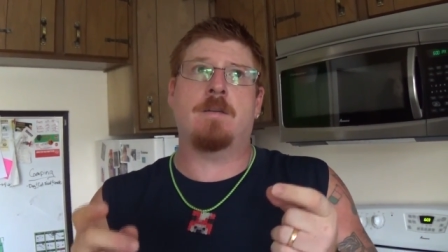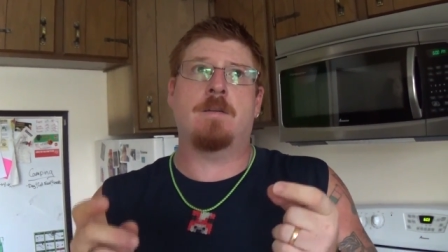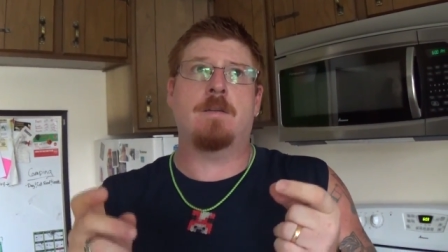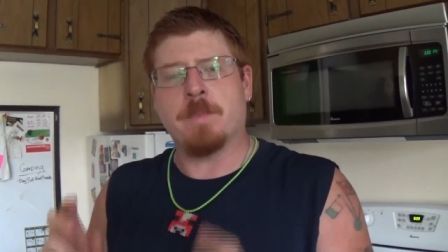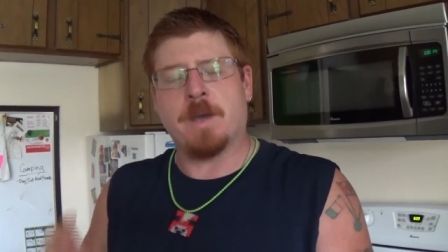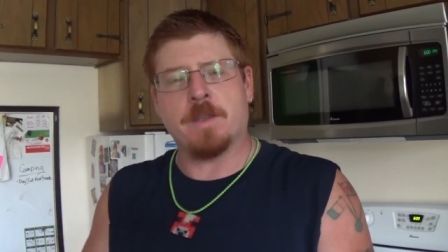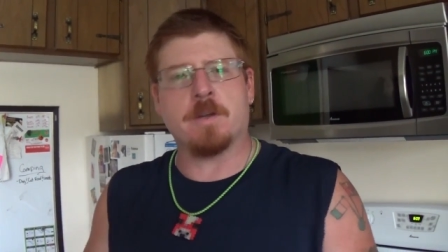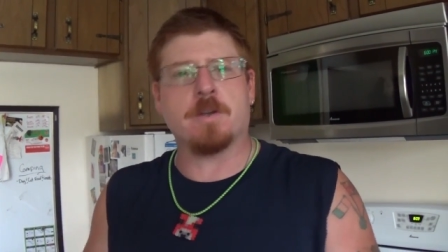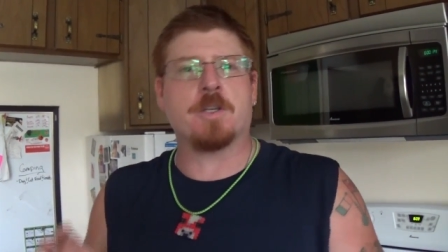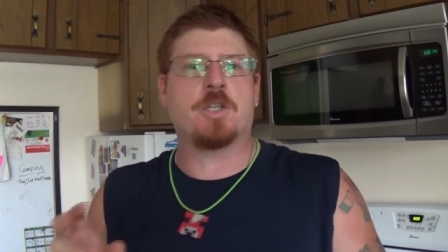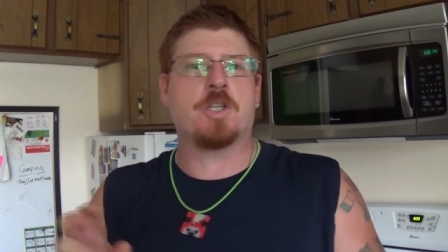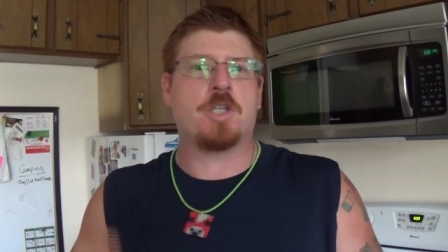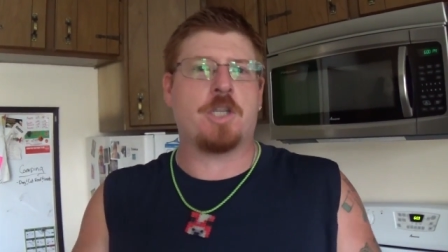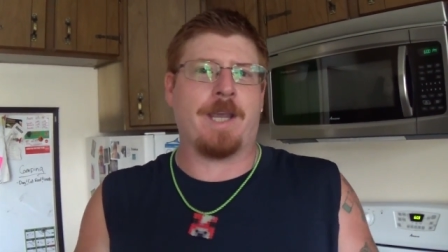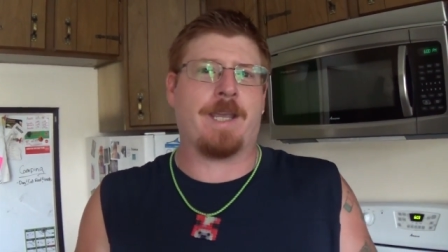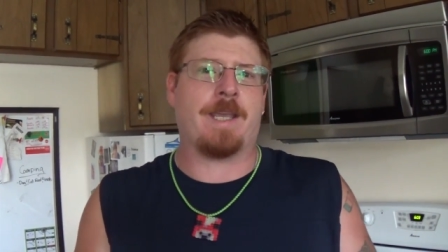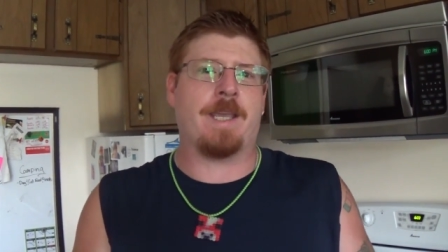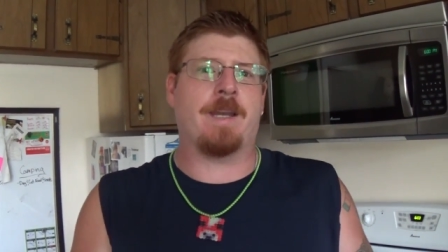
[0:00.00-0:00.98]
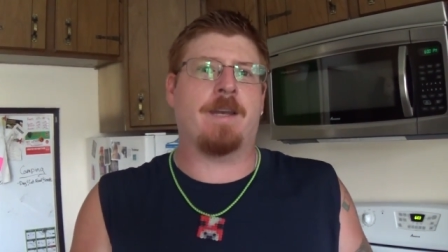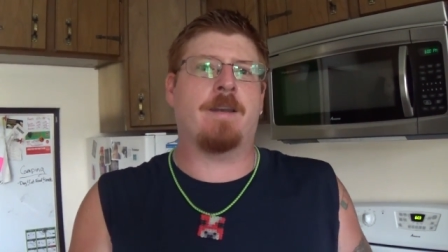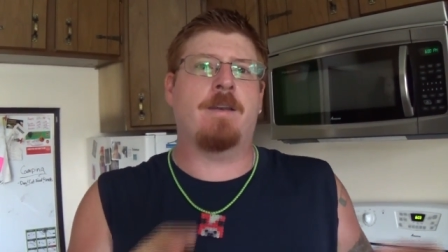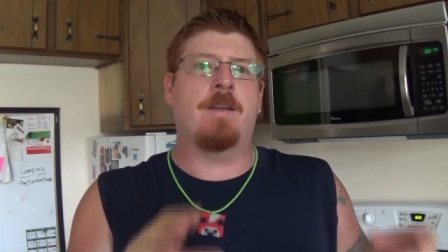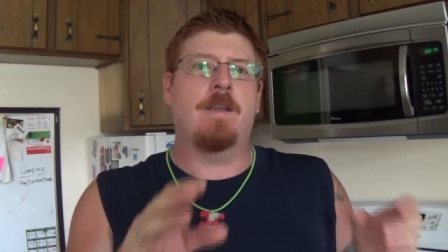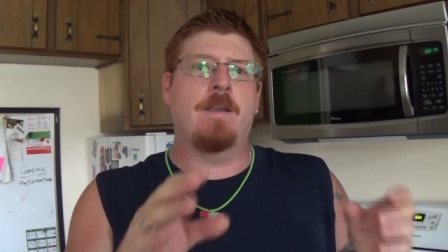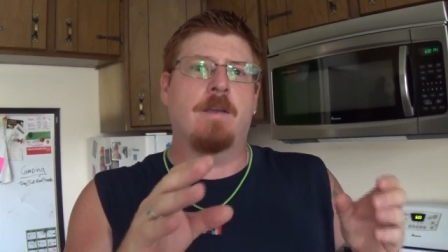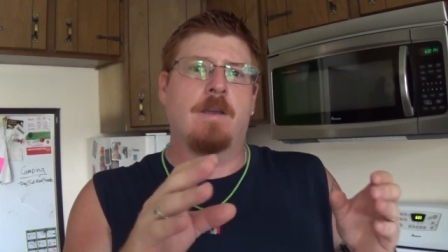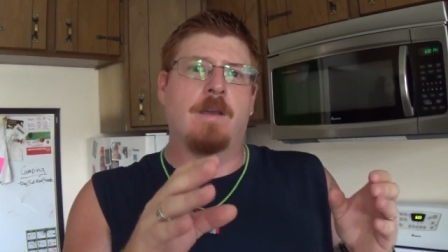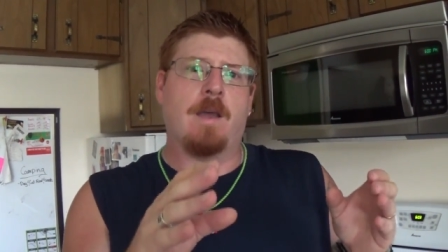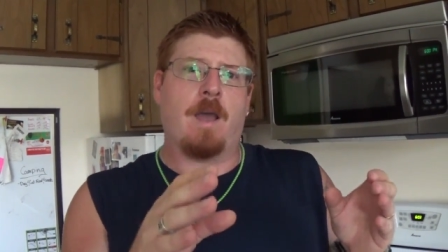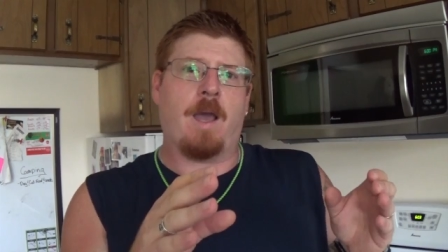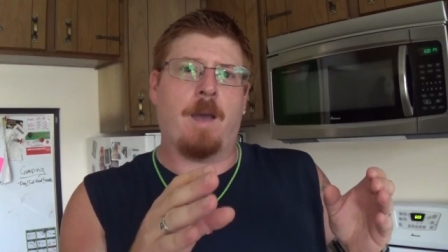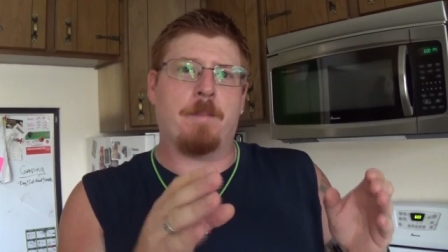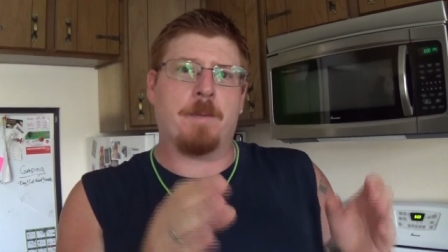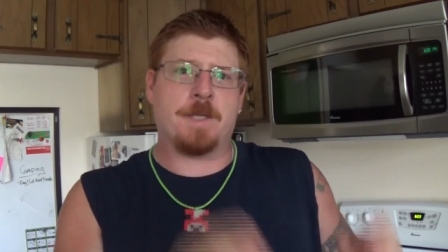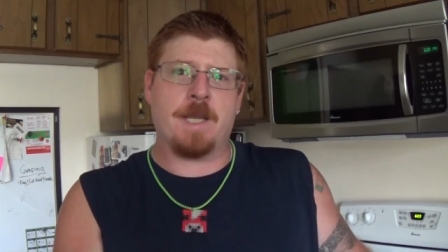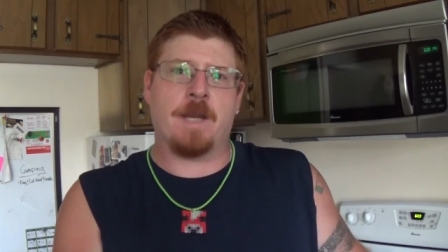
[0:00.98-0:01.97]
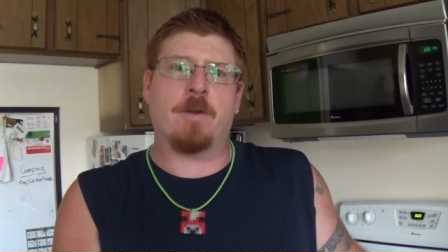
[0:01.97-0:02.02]
smothered chicken
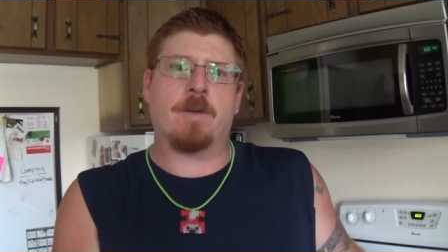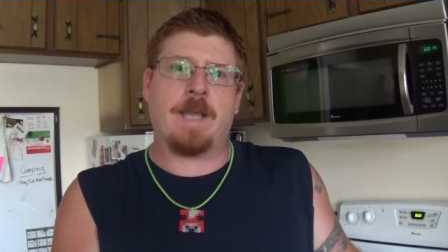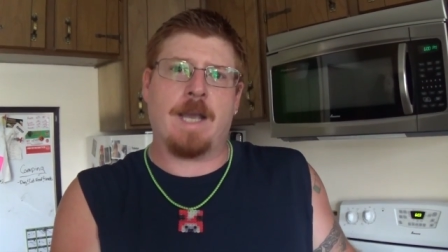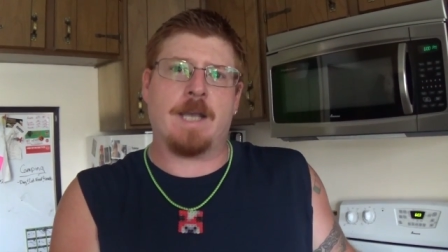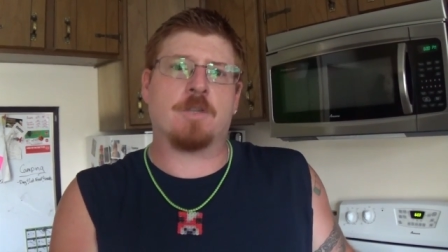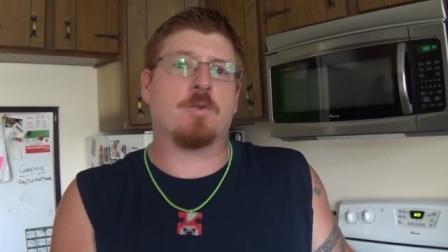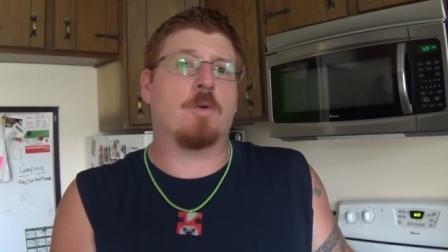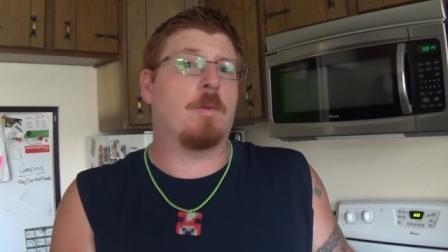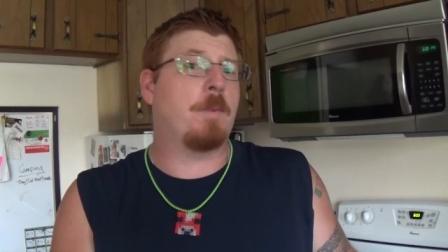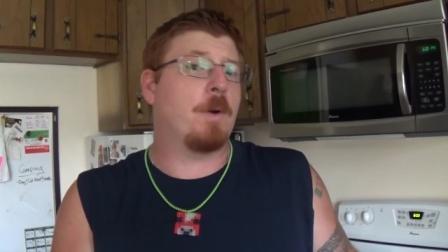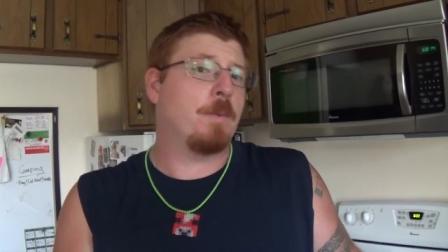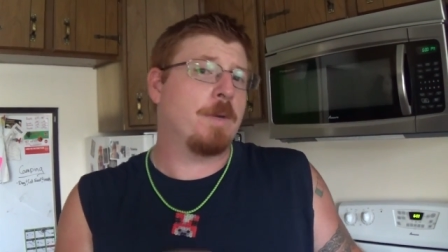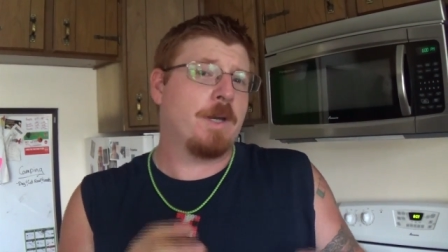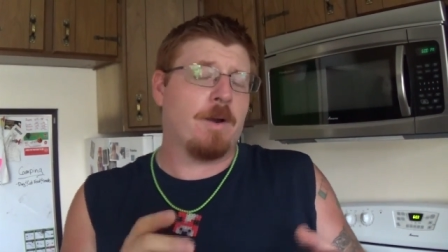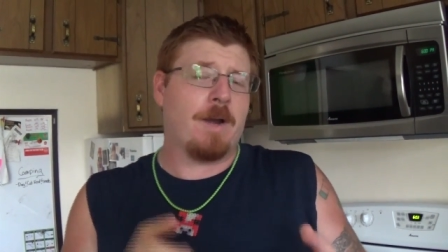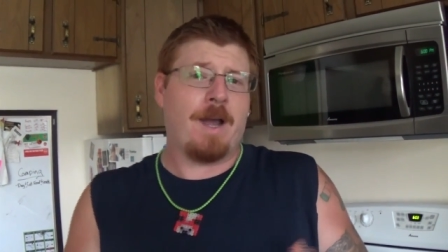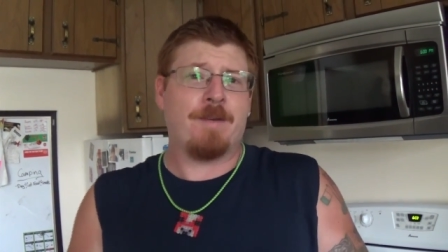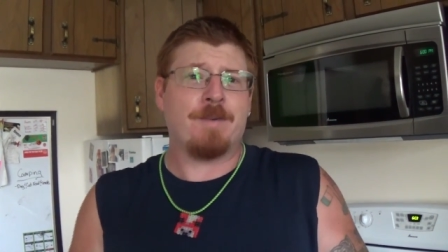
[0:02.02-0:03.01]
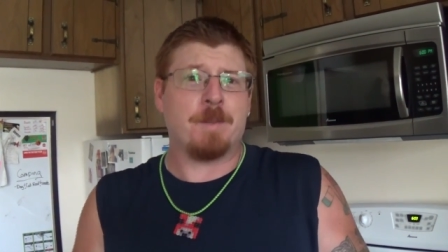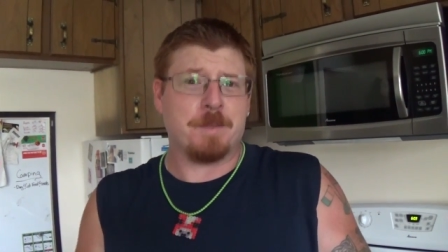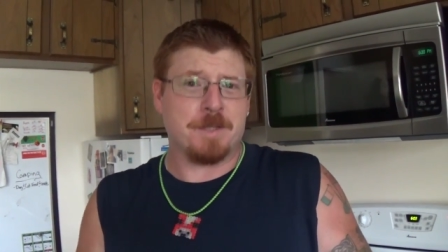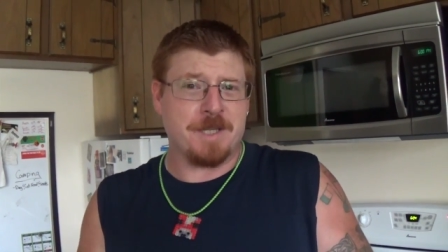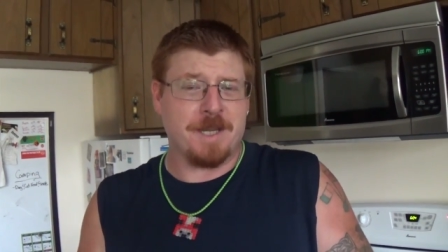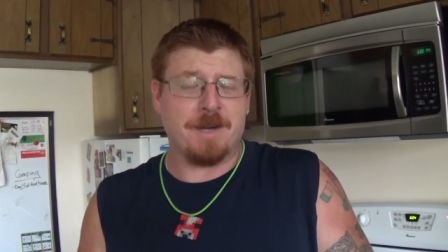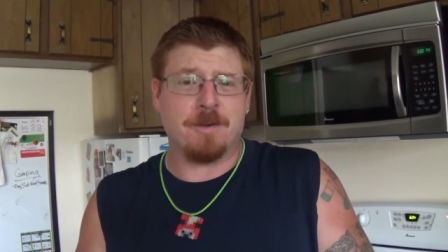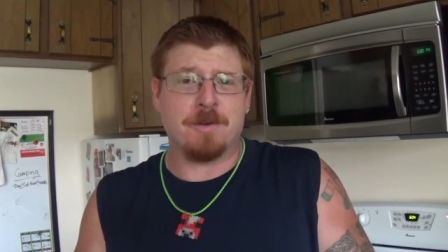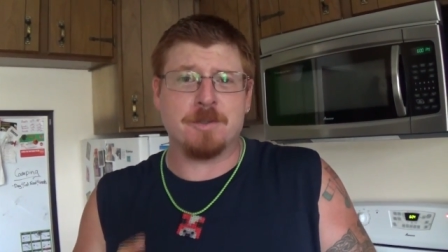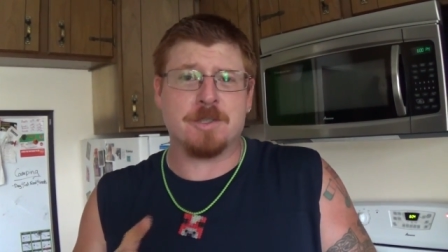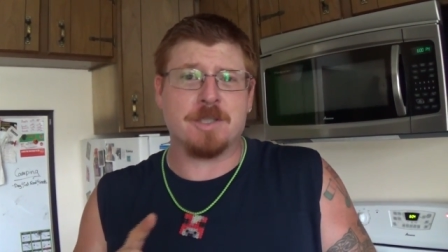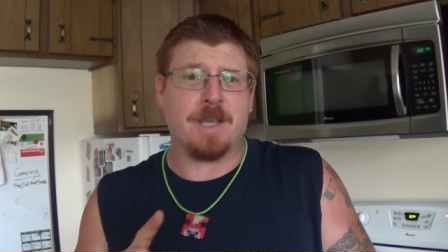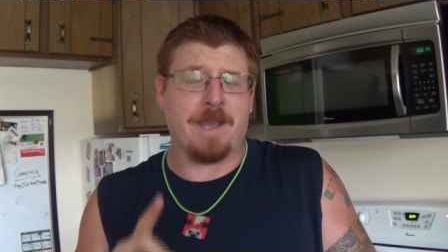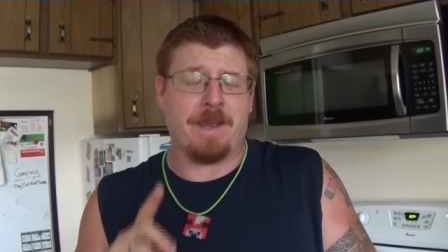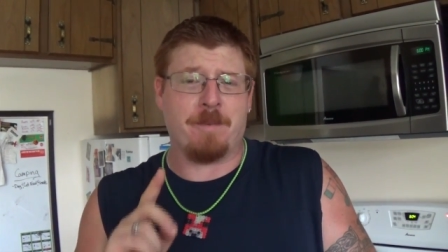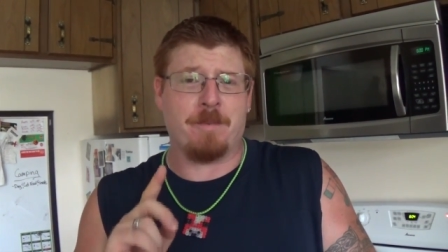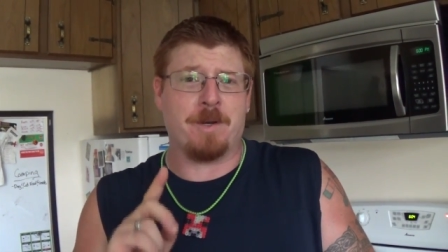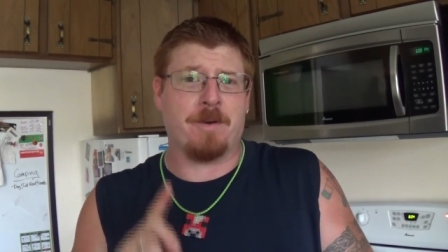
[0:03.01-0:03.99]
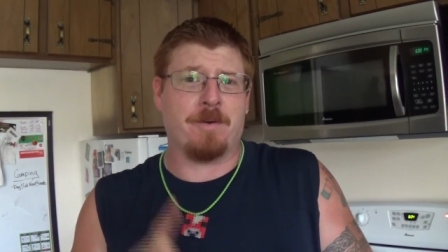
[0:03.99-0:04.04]
potato casserole, but we don't have any potatoes,
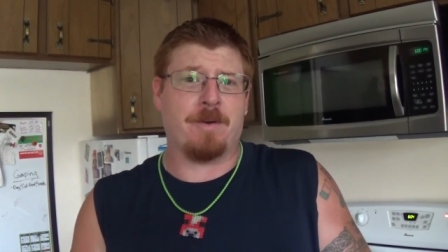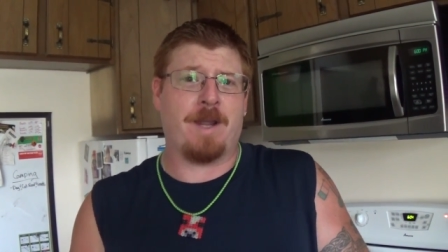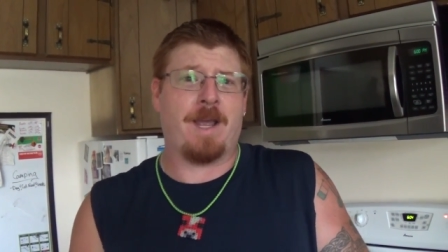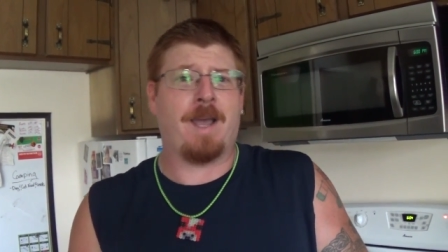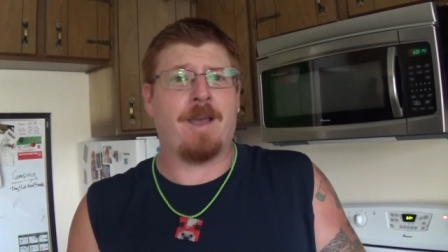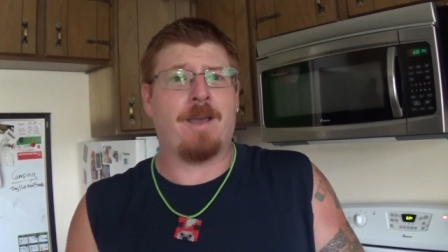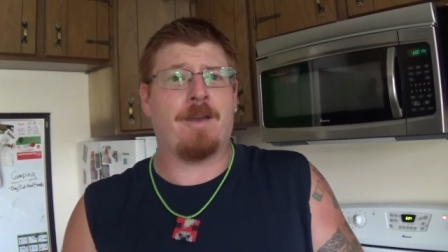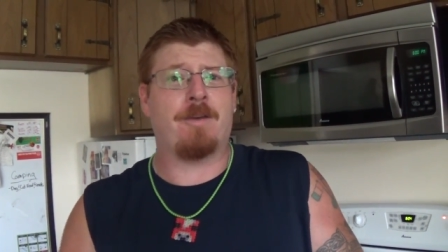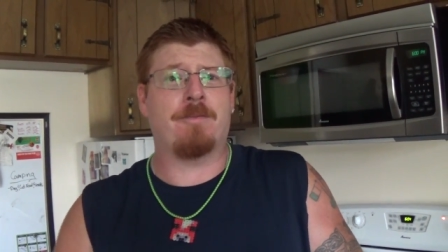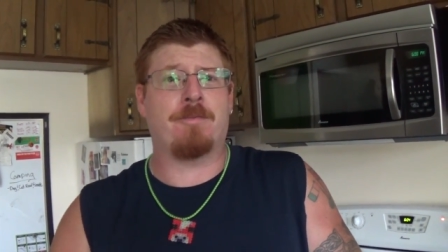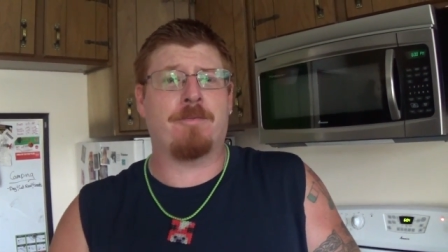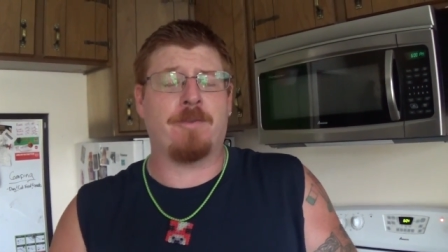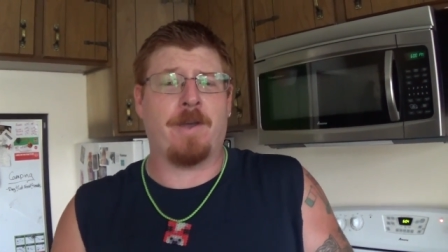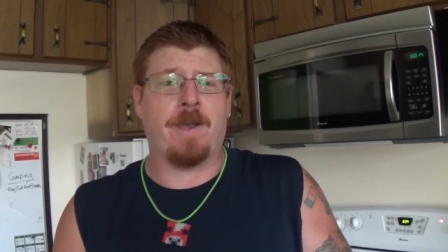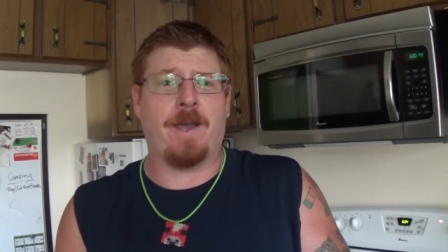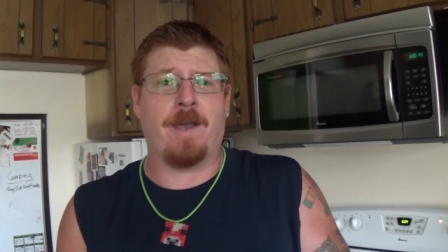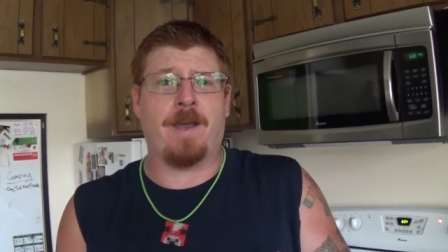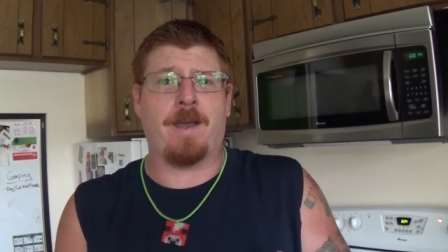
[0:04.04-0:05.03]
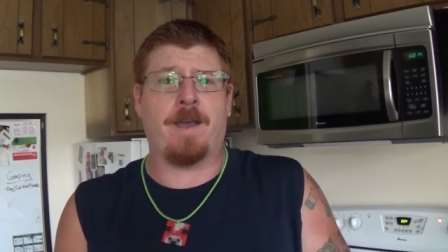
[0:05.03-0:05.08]
and we don't have.